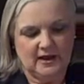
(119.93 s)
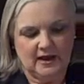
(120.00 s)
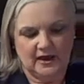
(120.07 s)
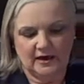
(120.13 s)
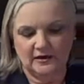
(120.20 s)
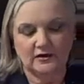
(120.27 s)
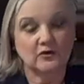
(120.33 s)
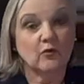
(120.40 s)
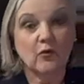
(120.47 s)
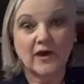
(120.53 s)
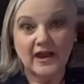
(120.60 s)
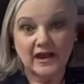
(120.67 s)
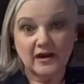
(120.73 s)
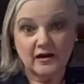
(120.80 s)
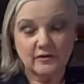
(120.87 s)
And I don't know
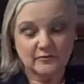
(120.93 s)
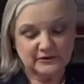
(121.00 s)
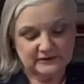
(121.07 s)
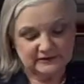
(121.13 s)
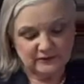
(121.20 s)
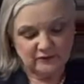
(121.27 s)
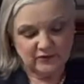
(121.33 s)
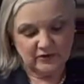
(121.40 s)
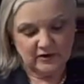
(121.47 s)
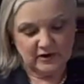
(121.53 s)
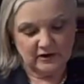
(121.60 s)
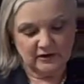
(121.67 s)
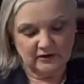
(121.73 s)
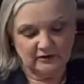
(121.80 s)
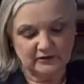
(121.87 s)
where, but somewhere I
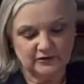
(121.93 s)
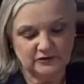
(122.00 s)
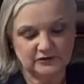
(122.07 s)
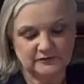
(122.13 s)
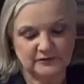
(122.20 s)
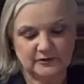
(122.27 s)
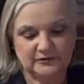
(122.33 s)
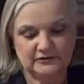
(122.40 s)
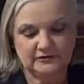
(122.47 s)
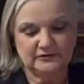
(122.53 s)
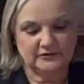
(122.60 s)
learned that you're supposed to